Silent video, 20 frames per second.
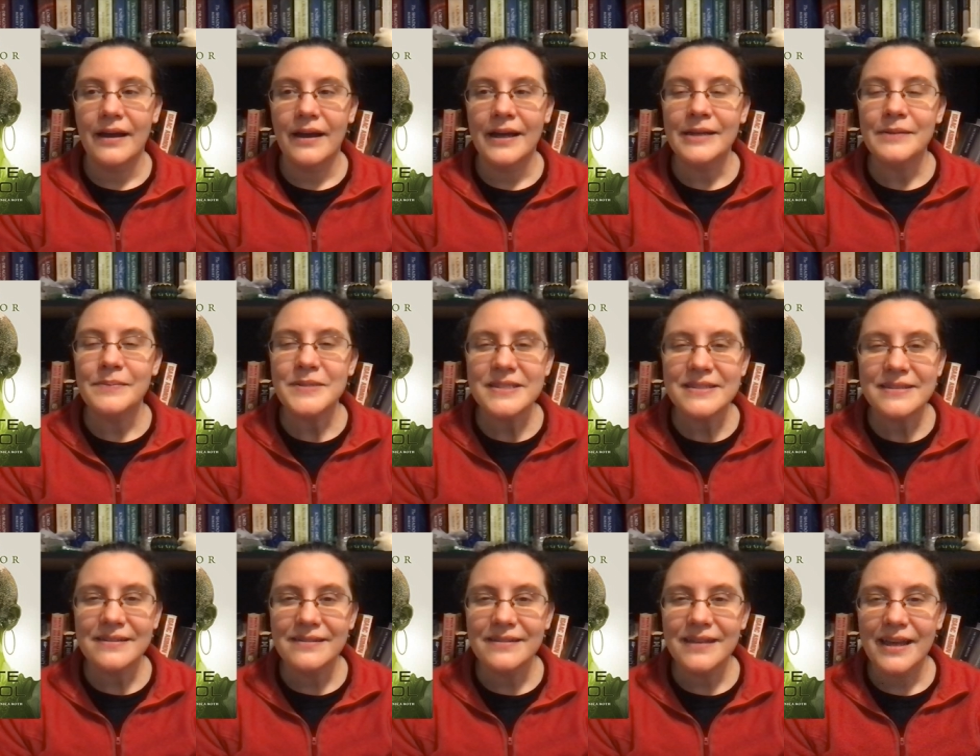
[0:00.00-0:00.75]
I am
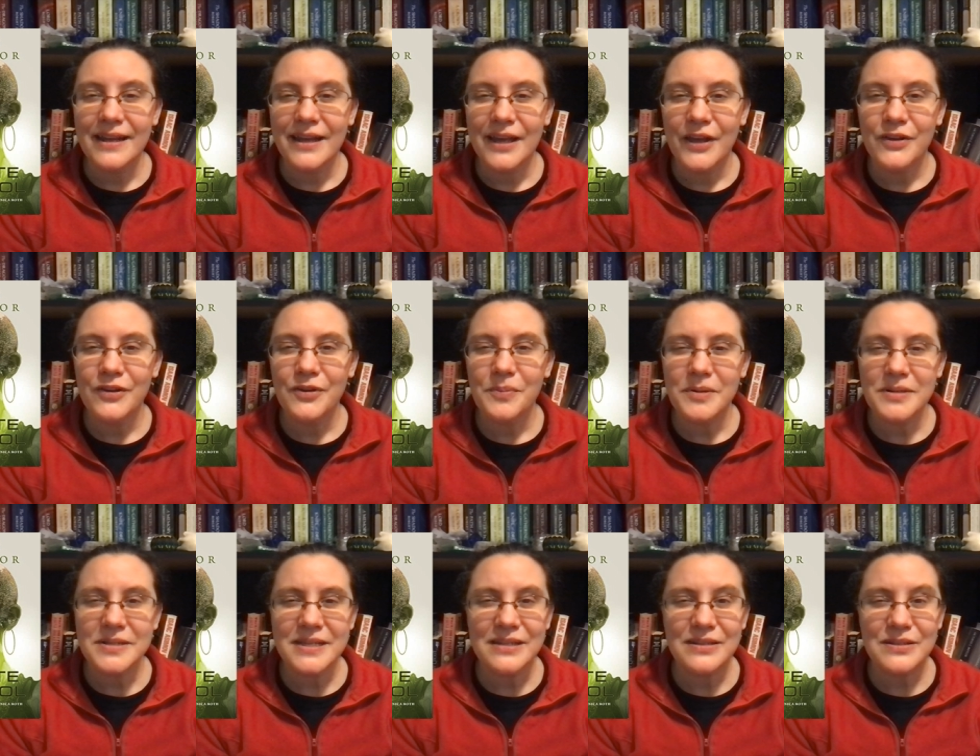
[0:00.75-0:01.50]
still not
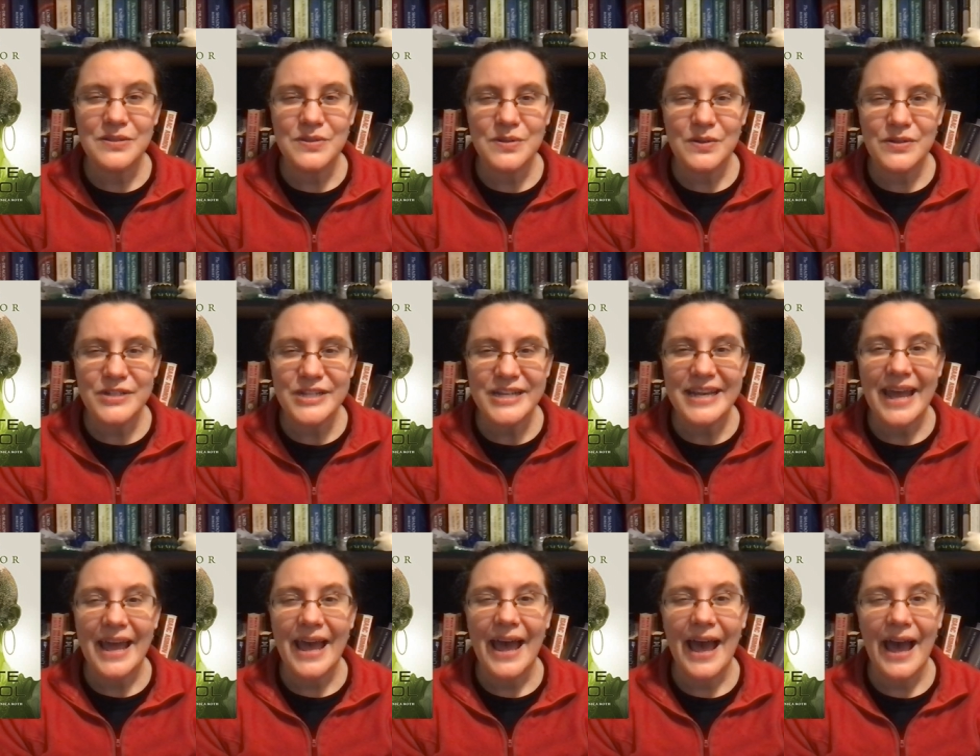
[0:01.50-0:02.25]
100% certain
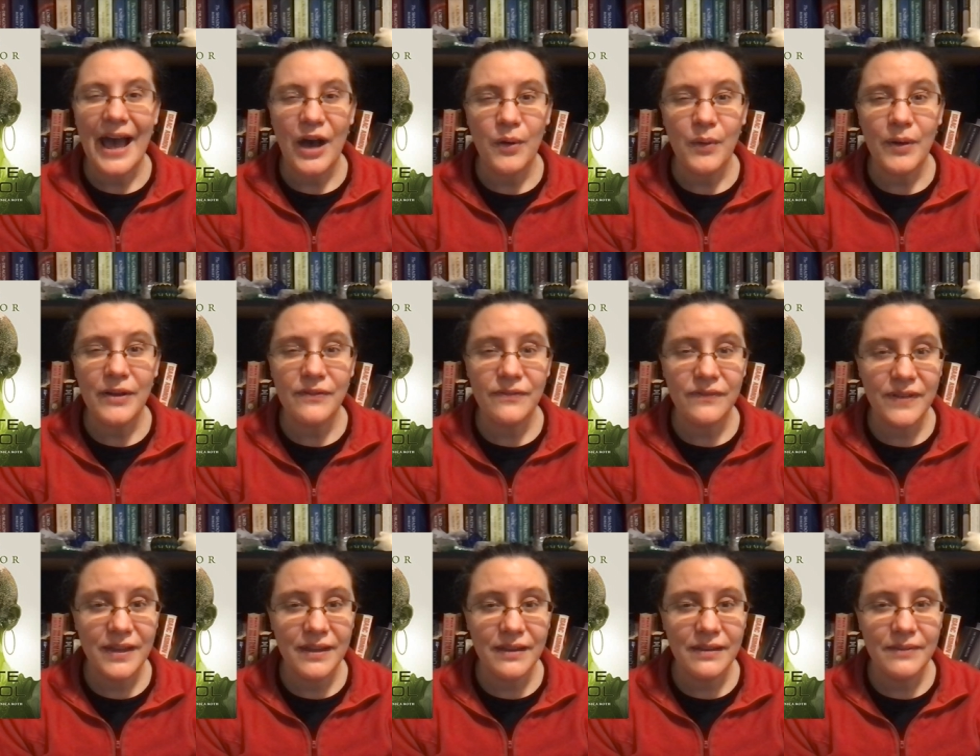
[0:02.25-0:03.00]
how I
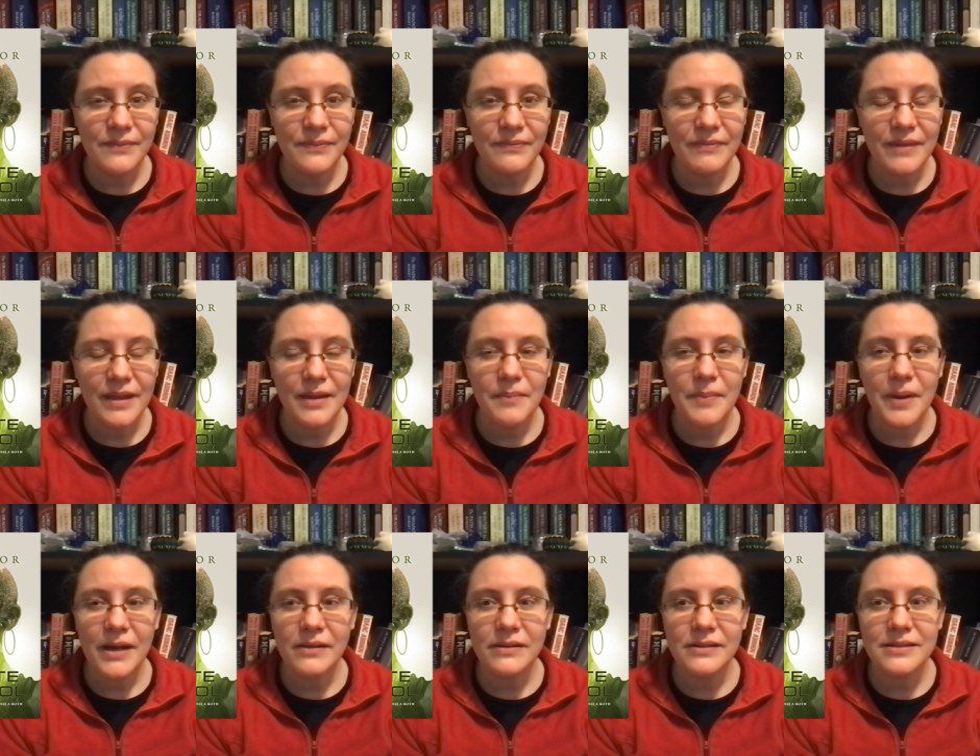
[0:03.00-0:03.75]
feel
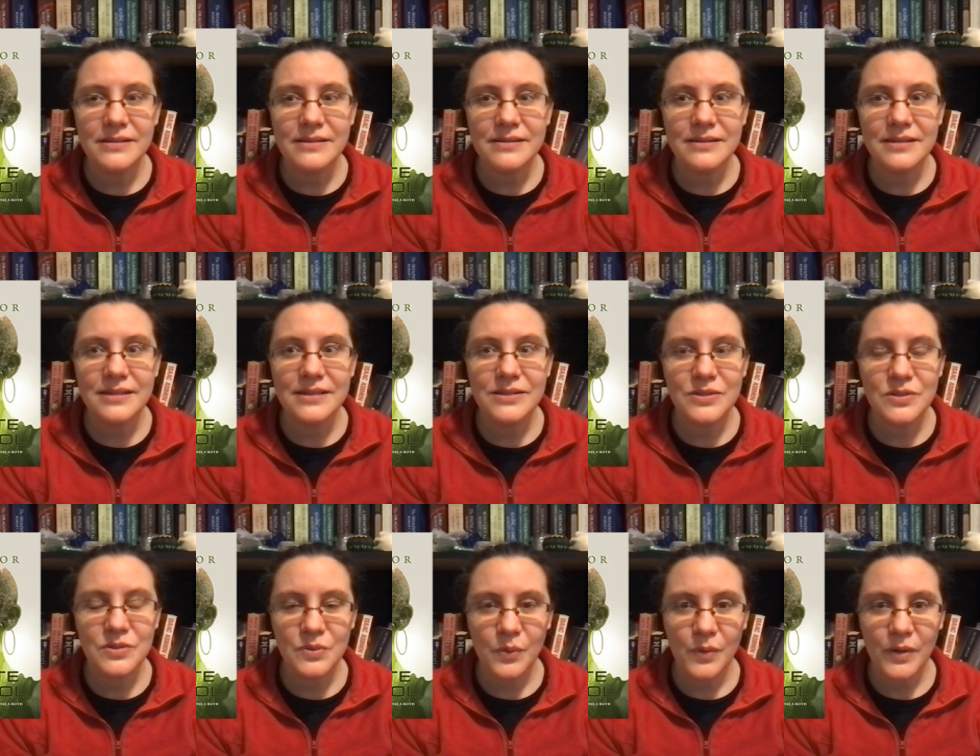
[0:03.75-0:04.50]
about this
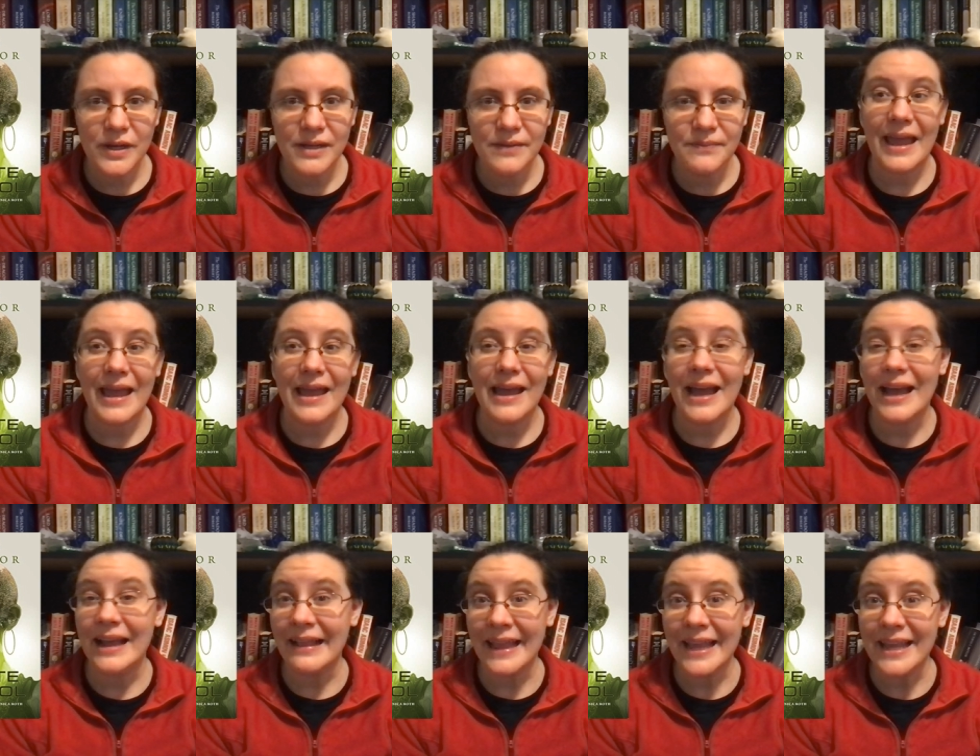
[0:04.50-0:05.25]
story.
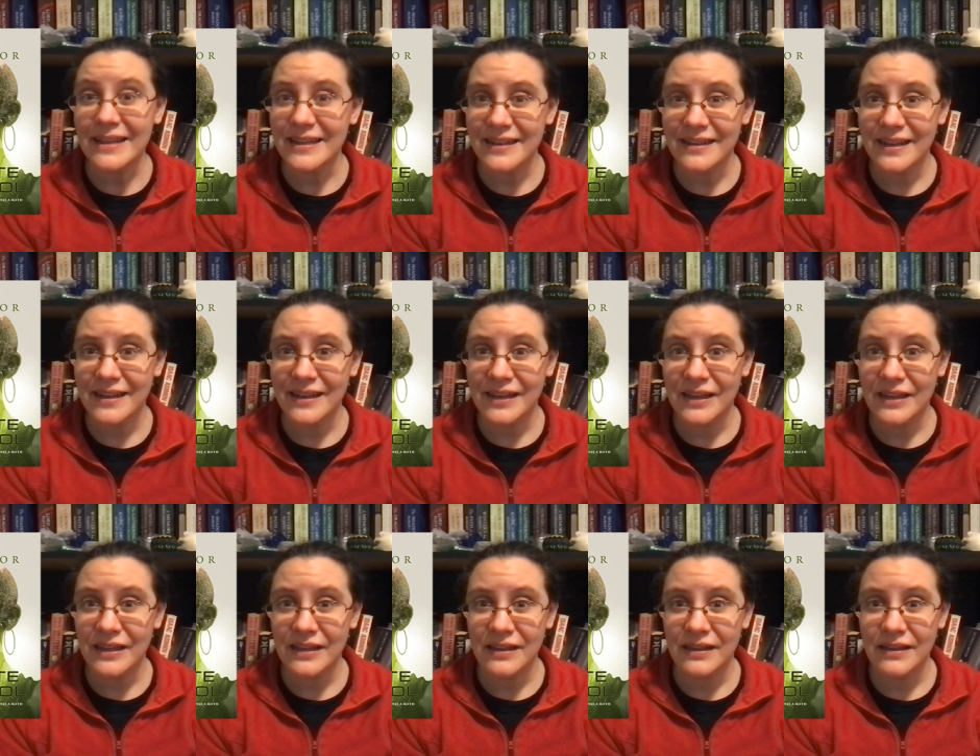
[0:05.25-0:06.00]
I like
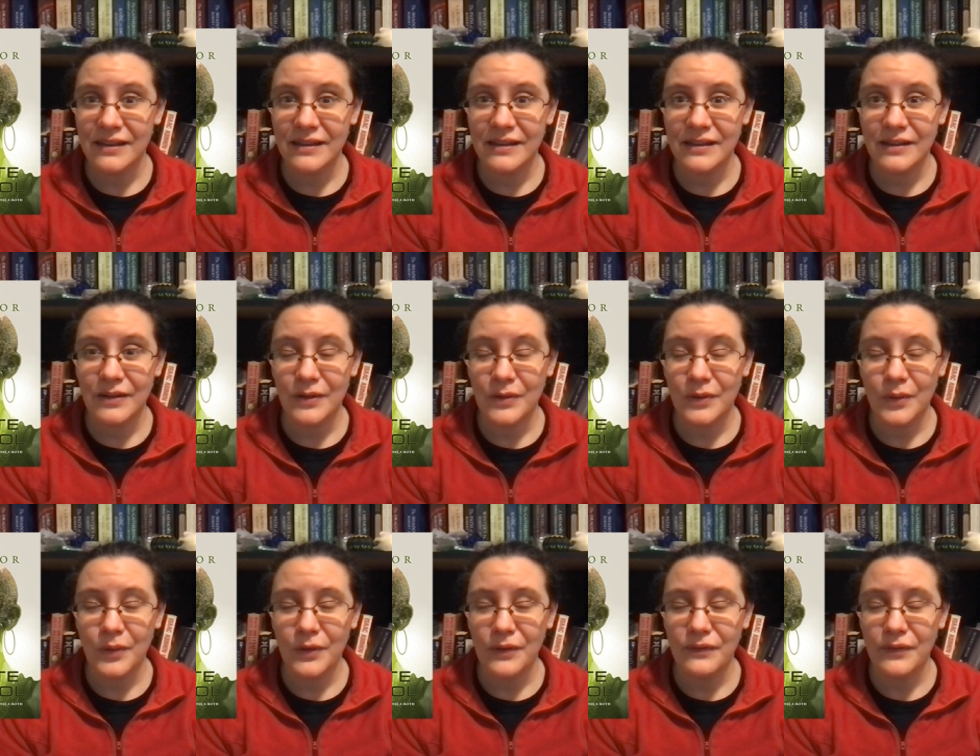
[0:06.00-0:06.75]
Nnedi
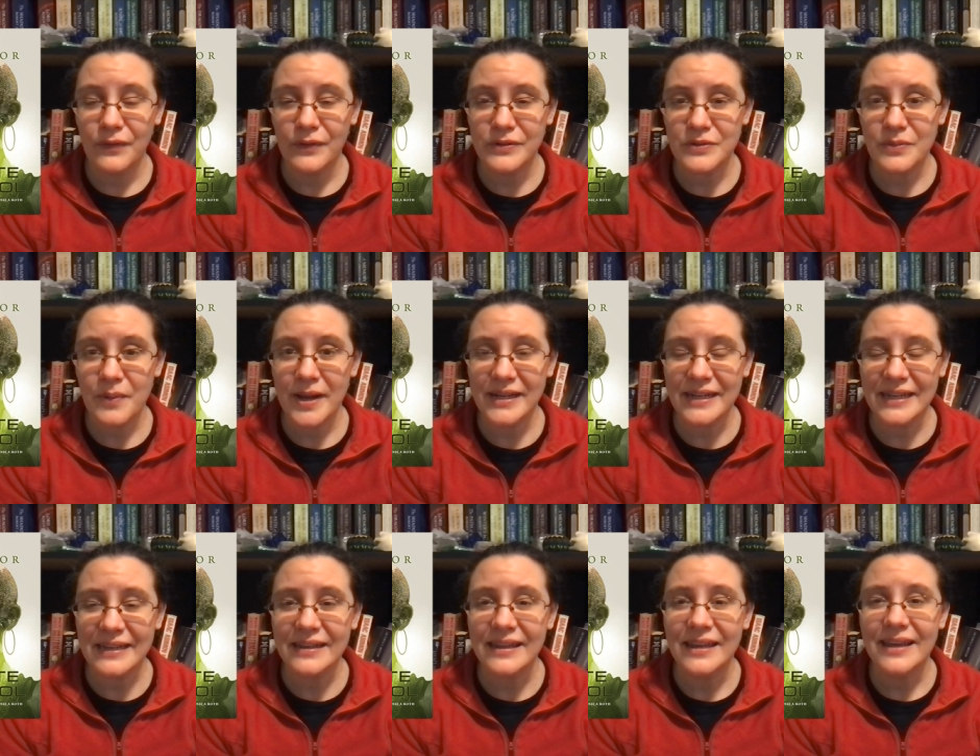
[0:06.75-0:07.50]
Okorafor's
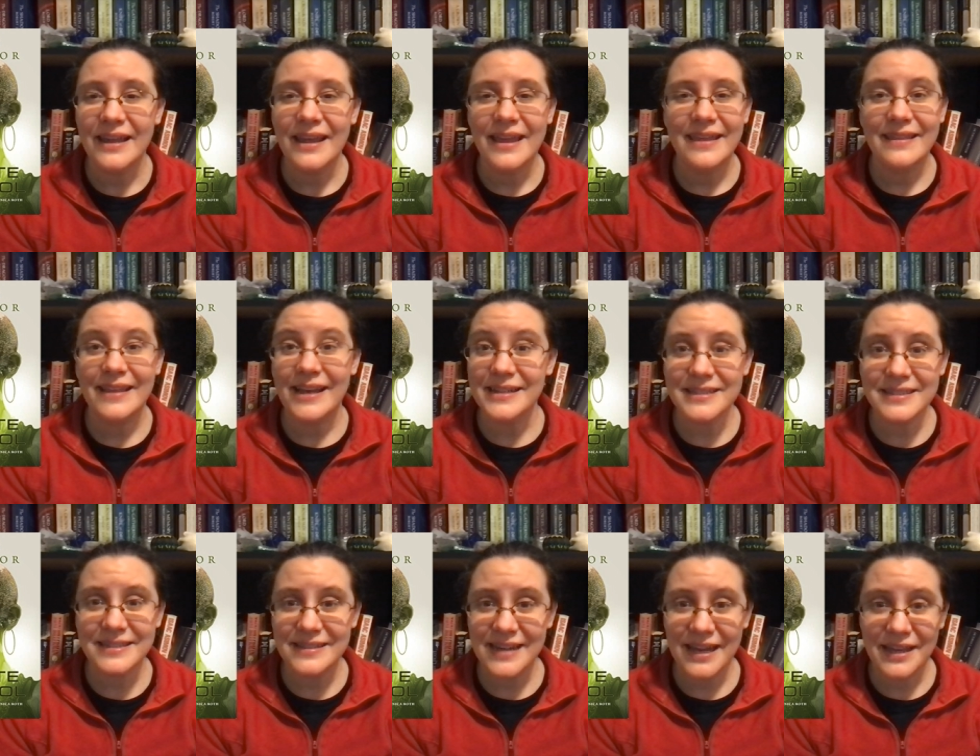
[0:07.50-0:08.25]
writing,
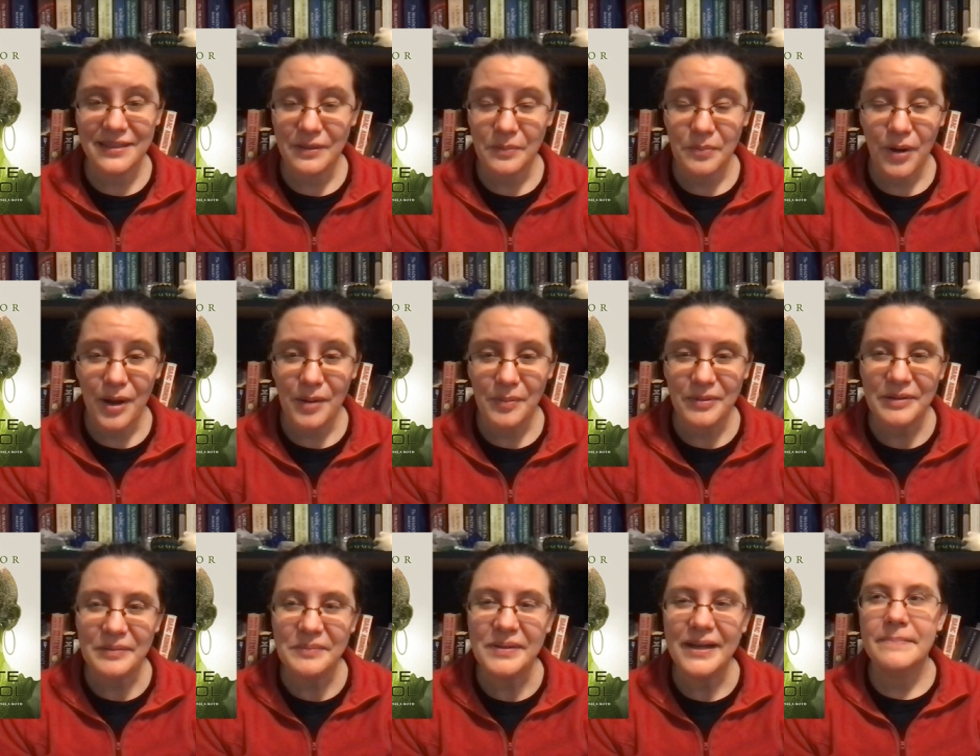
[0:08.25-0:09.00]
that's not the
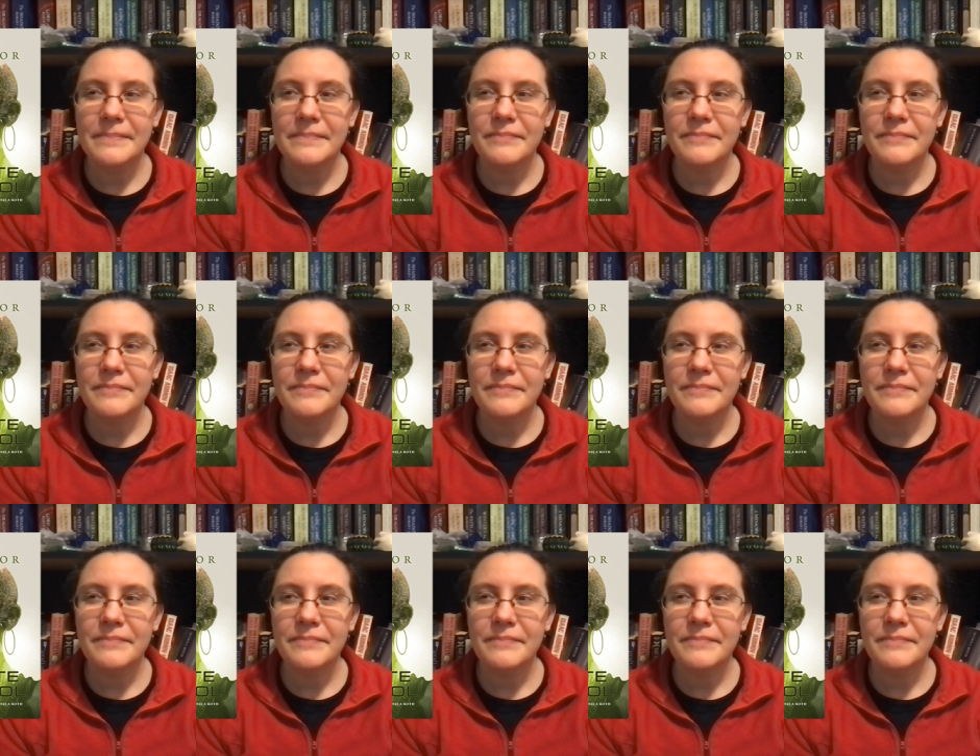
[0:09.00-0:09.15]
problem.